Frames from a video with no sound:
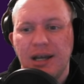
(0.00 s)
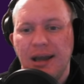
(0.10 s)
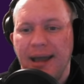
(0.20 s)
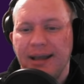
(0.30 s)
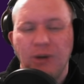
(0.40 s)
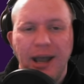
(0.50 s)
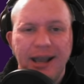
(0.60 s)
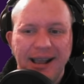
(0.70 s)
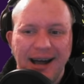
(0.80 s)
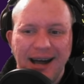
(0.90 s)
And Quake
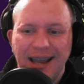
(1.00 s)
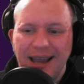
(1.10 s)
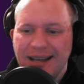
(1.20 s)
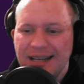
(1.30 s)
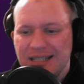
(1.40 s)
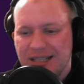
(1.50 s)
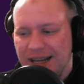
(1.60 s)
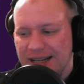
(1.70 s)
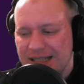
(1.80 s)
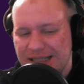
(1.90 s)
and Karnak can just
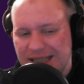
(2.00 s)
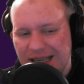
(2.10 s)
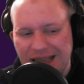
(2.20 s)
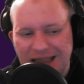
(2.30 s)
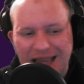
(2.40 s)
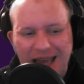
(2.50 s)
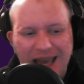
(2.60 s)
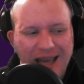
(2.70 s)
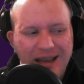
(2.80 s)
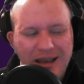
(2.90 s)
kind of sit
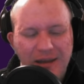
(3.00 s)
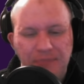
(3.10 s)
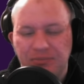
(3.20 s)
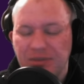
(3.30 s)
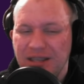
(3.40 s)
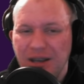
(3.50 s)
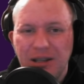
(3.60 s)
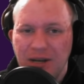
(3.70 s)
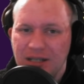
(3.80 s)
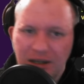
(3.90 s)
there. The
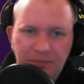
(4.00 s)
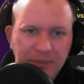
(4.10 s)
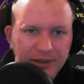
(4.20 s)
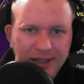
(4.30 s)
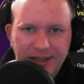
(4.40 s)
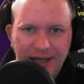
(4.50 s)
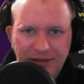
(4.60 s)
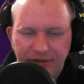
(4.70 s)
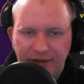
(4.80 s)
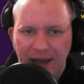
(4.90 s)
only reason I build these
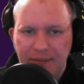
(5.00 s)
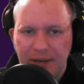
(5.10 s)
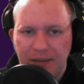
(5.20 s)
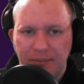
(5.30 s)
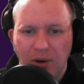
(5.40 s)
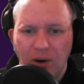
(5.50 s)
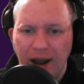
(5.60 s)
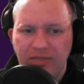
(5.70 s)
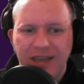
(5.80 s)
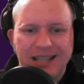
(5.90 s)
guys for Ebony more,
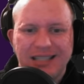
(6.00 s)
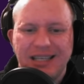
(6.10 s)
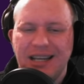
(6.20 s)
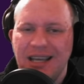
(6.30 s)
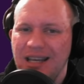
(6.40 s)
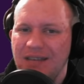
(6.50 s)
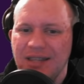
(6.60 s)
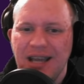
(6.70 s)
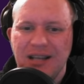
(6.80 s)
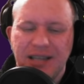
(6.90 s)
and that's it. And
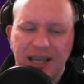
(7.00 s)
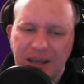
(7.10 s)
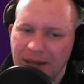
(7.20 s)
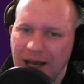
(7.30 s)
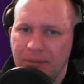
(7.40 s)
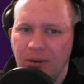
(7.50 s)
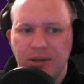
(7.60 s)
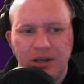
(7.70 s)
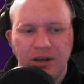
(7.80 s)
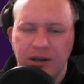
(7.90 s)
even then, get your Black
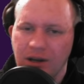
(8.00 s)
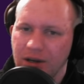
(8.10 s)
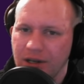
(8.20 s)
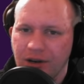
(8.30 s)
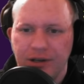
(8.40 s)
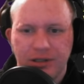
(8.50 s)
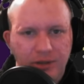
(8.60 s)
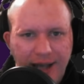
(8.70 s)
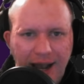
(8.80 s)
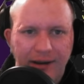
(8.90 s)
Bolt, your Yo-Yo, your Crystal
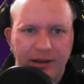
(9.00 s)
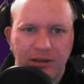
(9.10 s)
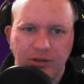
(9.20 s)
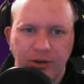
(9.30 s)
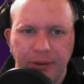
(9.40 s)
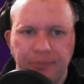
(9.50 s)
to carry you through.